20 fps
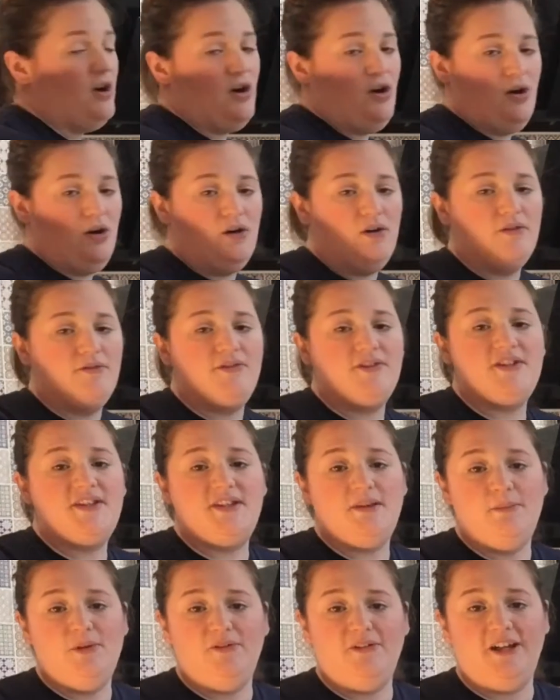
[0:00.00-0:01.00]
of
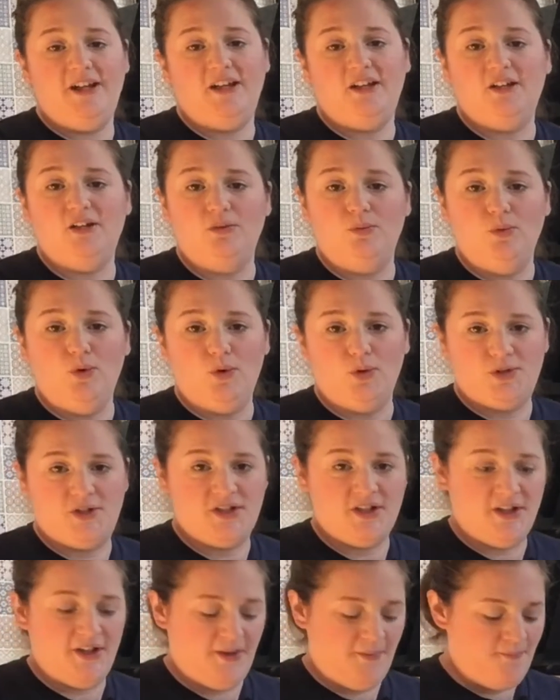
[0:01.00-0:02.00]
simmering
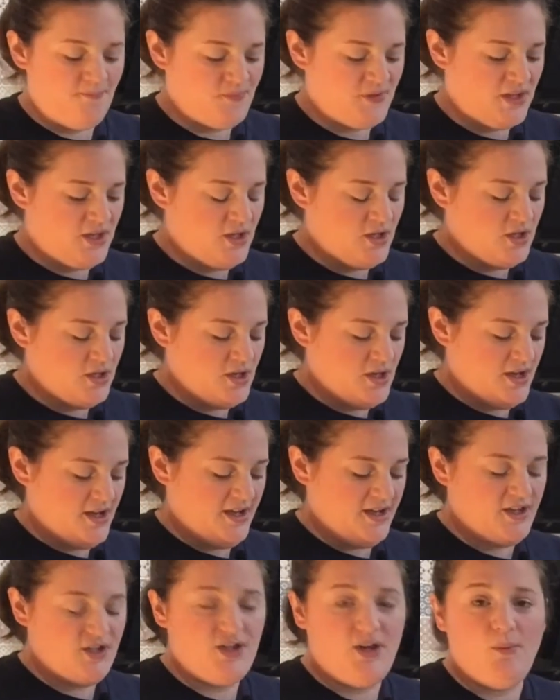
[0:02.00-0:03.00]
water.
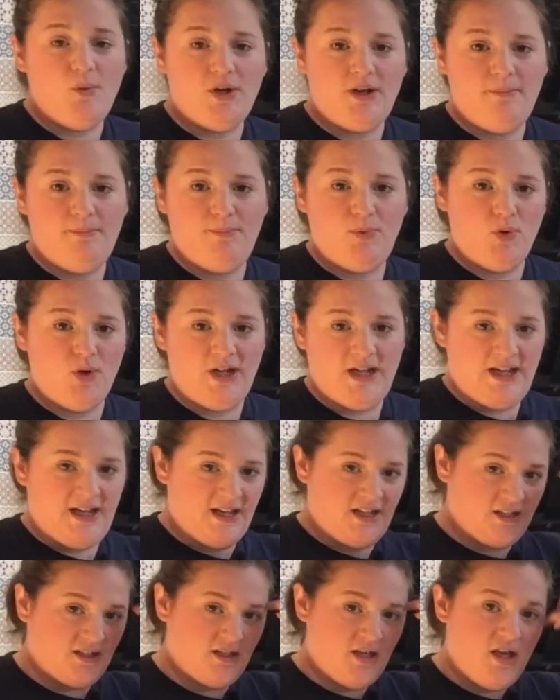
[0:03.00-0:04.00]
You don't want it
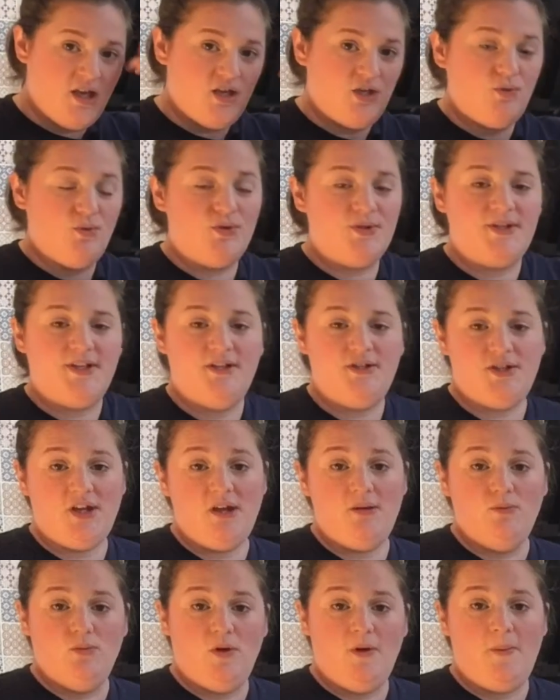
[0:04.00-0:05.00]
boiling. You also
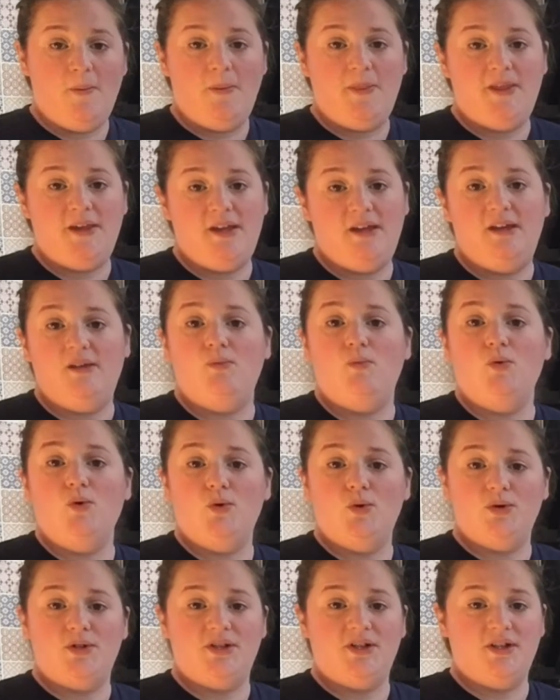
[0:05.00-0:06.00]
don't want the
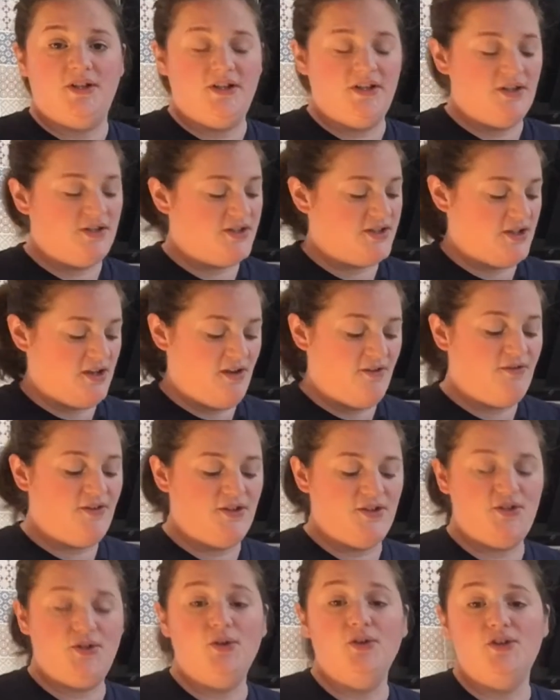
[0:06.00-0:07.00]
water
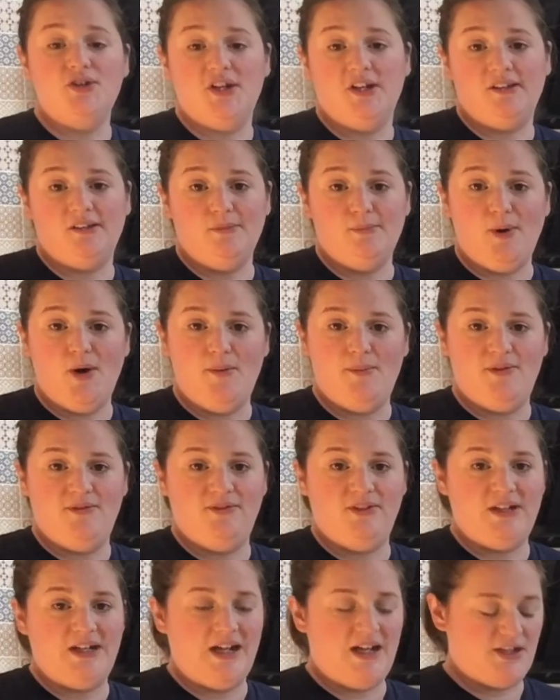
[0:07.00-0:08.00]
surface touching the bottom of
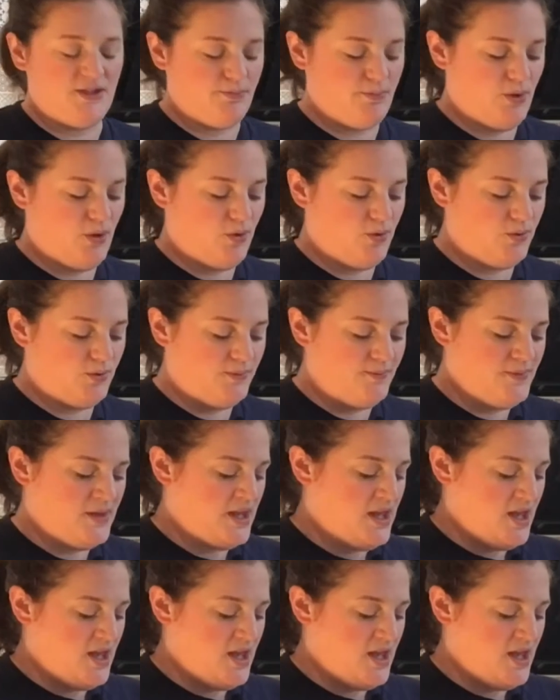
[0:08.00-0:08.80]
your glass bowl.